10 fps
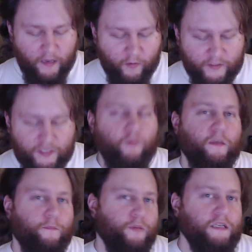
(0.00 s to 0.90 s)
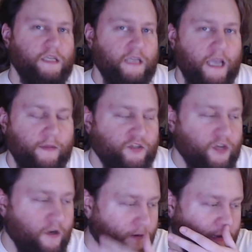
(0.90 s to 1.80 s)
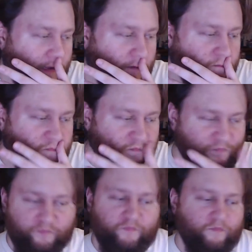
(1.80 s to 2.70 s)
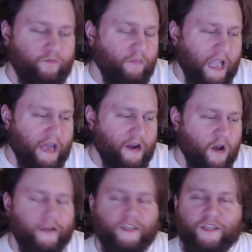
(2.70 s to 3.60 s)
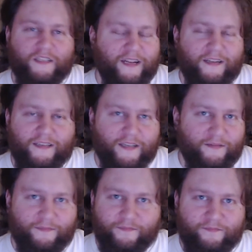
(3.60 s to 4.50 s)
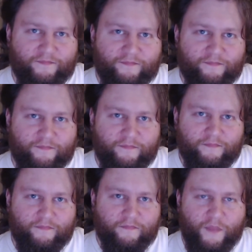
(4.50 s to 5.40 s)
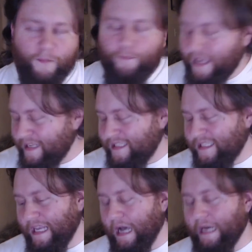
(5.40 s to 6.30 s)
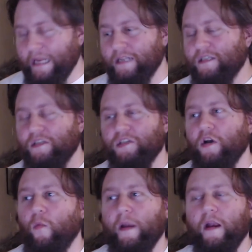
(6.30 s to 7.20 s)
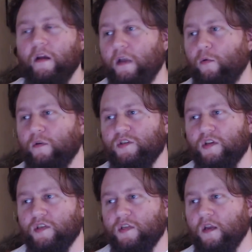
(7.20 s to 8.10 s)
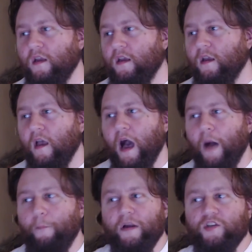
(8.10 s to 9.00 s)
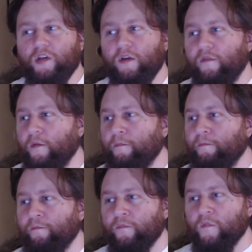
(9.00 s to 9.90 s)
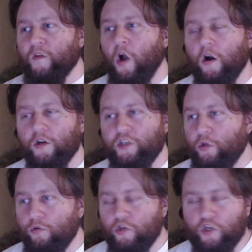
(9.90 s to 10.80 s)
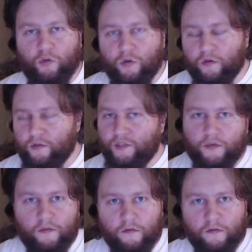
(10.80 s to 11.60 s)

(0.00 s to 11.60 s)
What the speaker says: We start with that PC gaming show, and I don't know, I just didn't... The PC audience is so weird. It was just a bunch of cartoon shooters